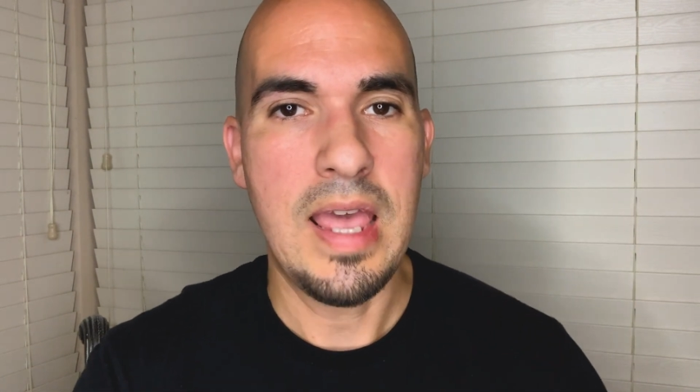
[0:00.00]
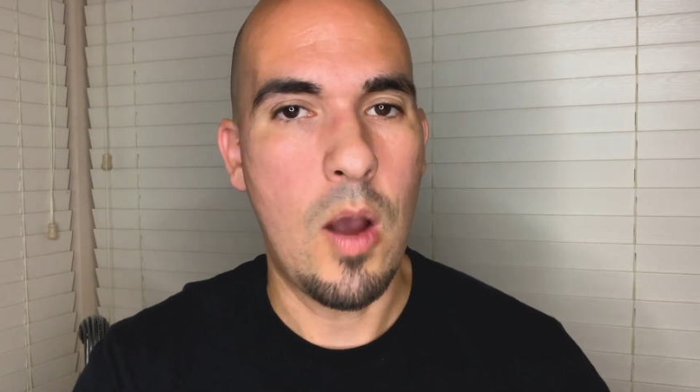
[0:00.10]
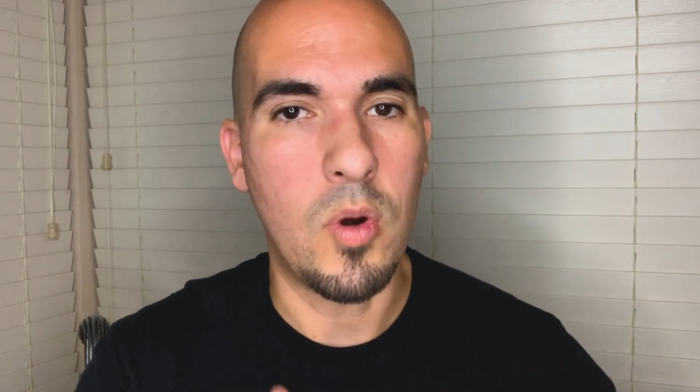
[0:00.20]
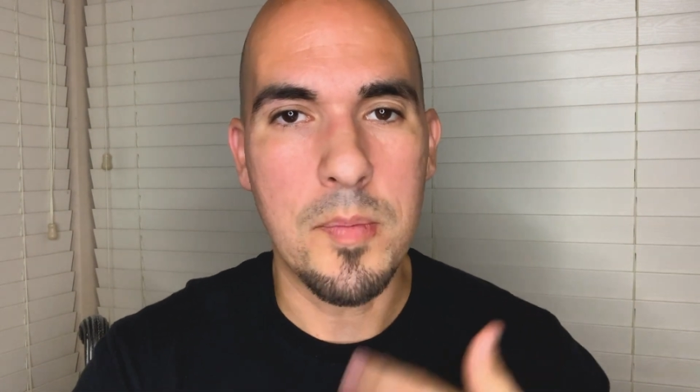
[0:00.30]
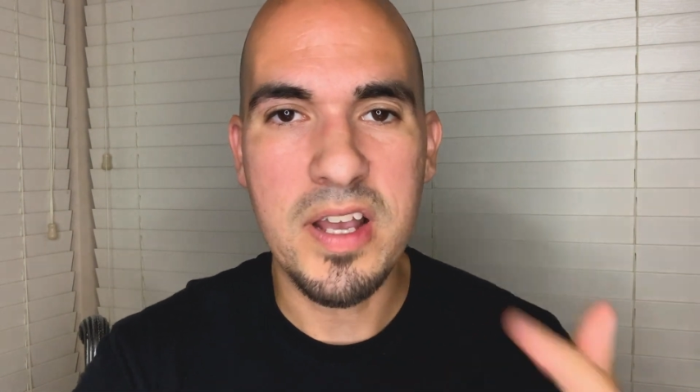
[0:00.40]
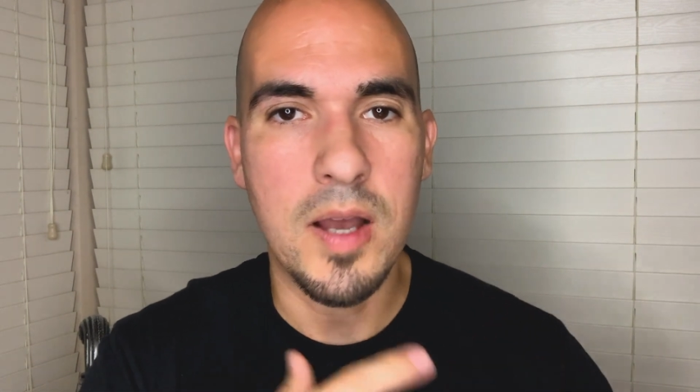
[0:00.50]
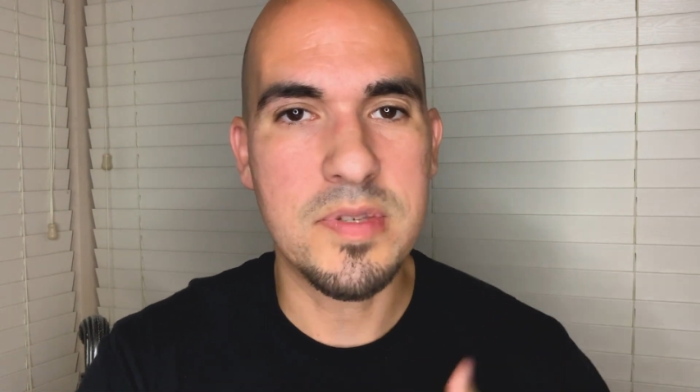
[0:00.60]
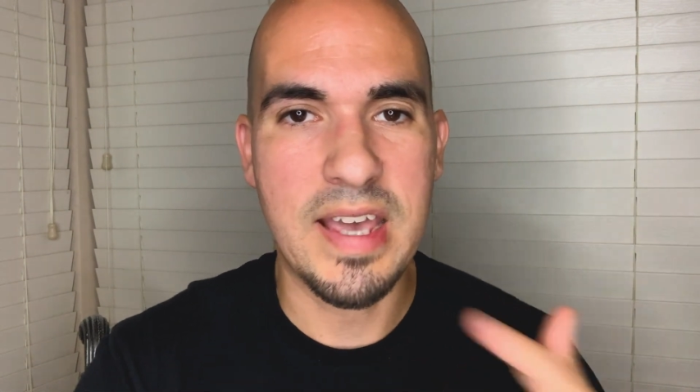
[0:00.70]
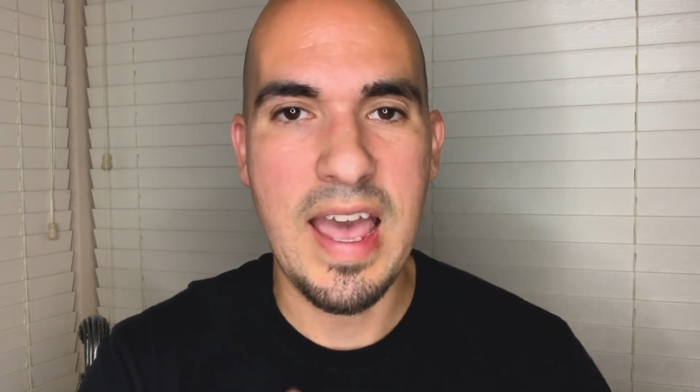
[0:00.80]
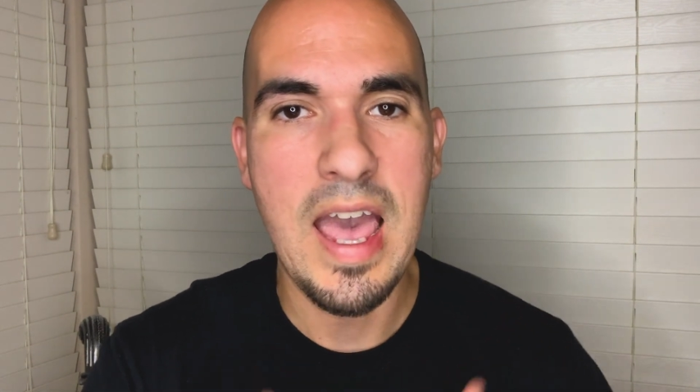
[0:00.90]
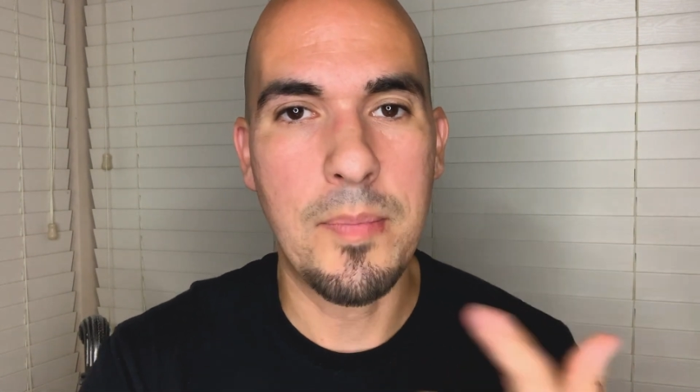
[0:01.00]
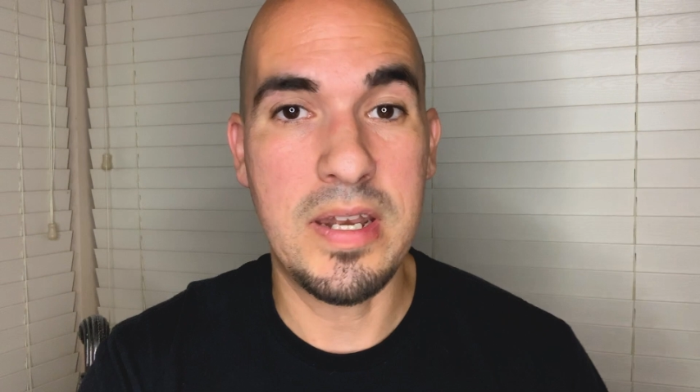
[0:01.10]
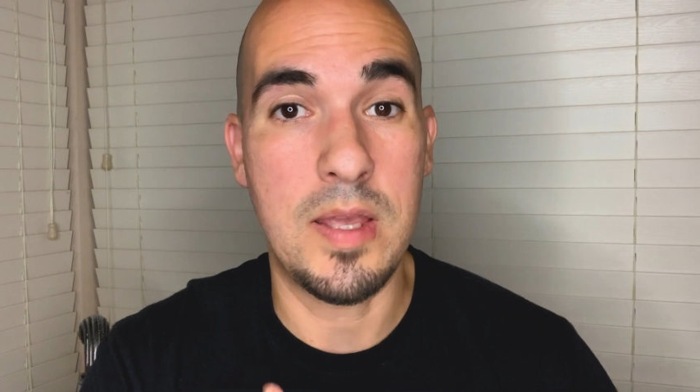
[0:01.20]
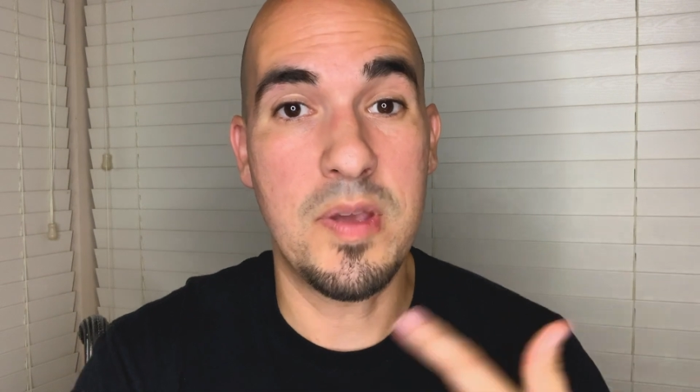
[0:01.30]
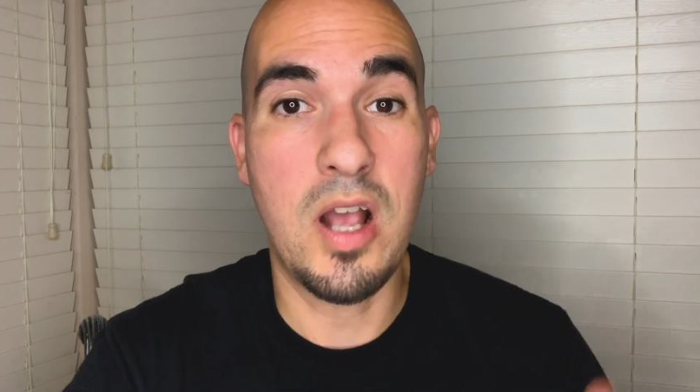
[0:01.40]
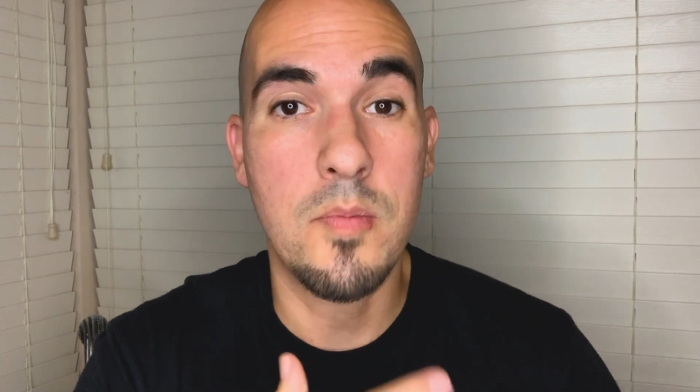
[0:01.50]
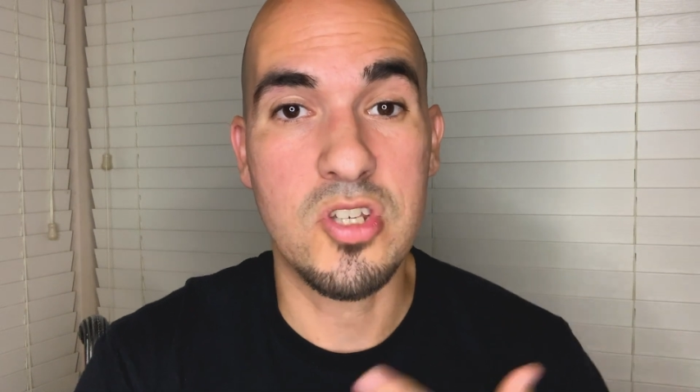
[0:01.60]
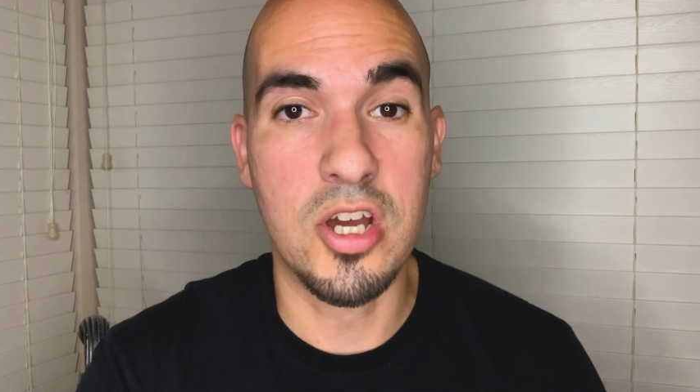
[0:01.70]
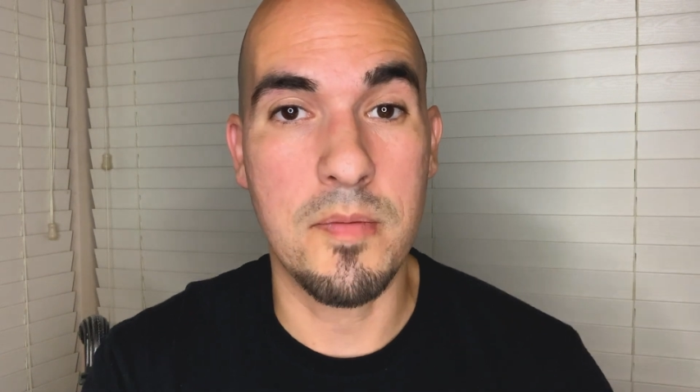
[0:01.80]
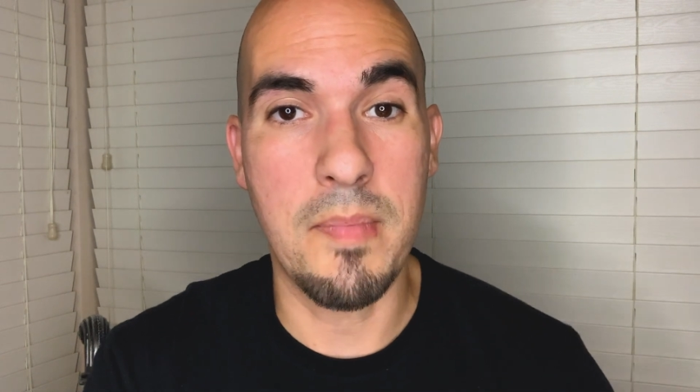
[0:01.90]
And when it becomes a habit, it
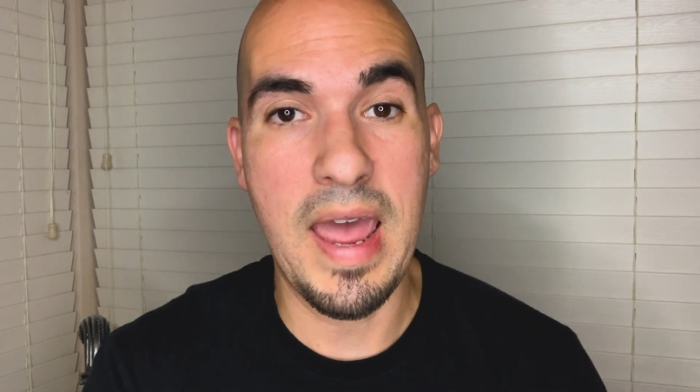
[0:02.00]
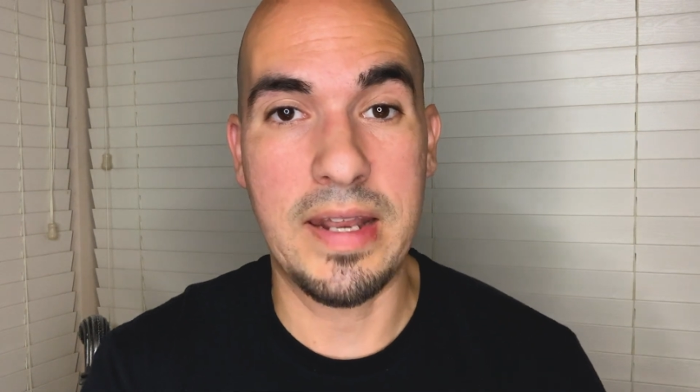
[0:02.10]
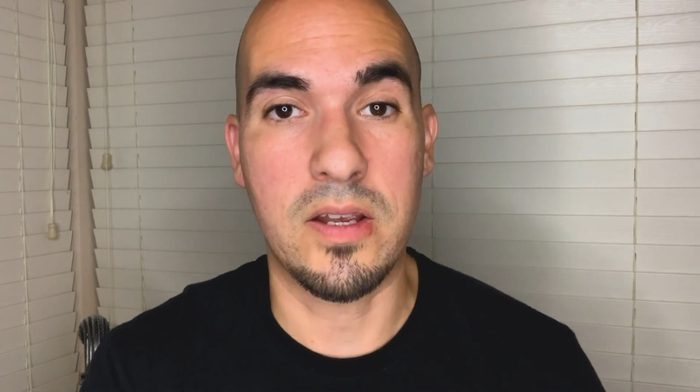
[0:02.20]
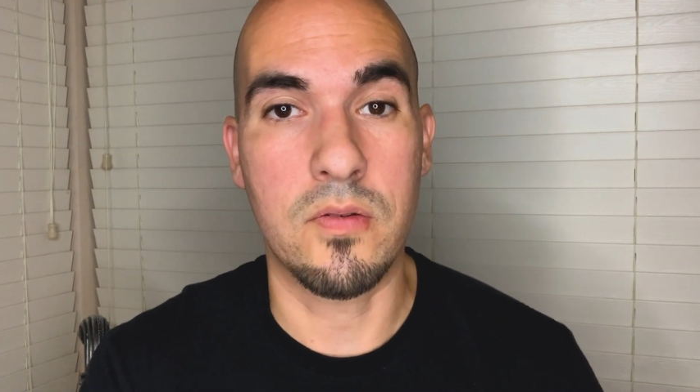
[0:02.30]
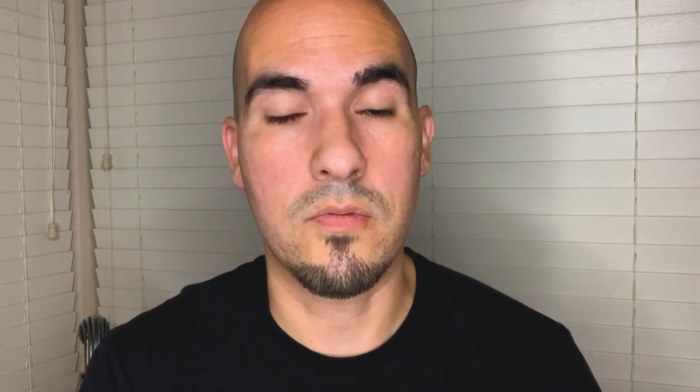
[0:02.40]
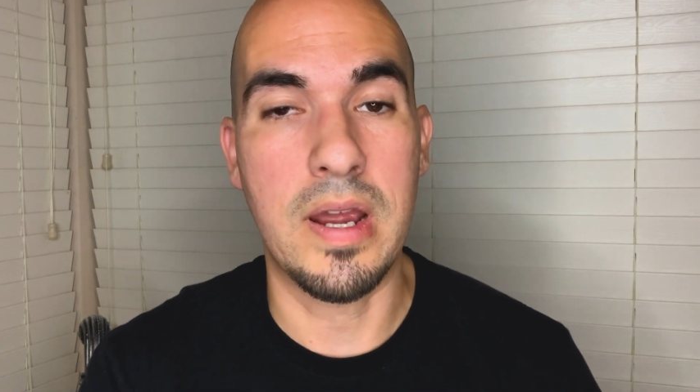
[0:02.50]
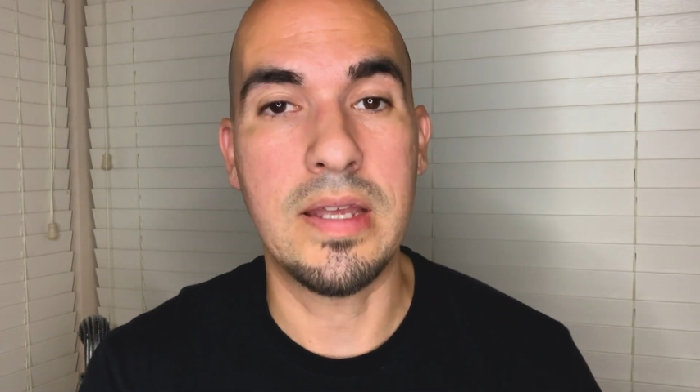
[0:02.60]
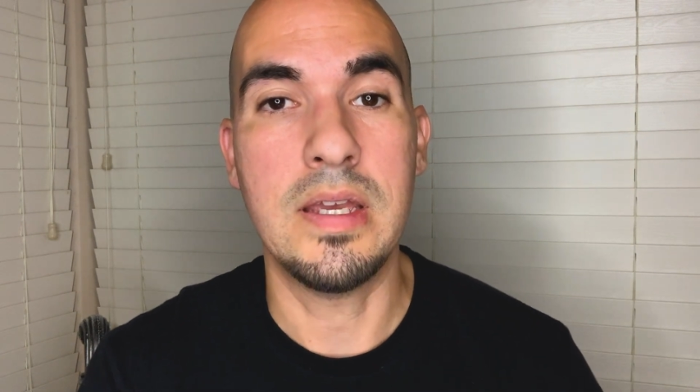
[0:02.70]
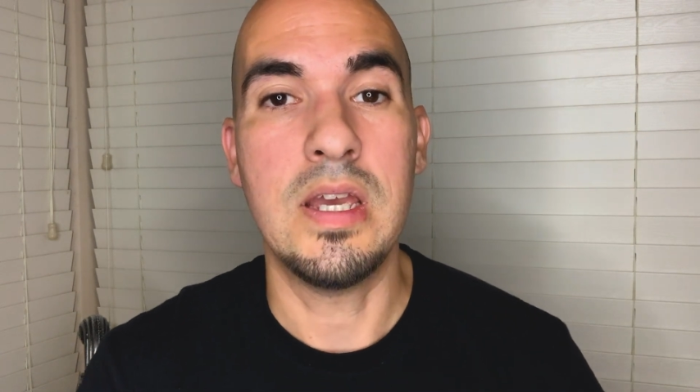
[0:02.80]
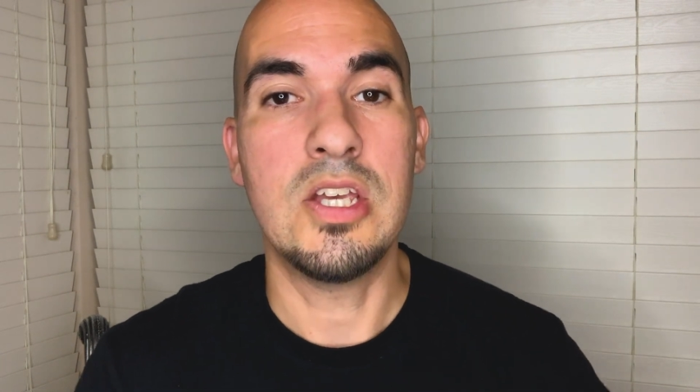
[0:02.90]
becomes automatic, right?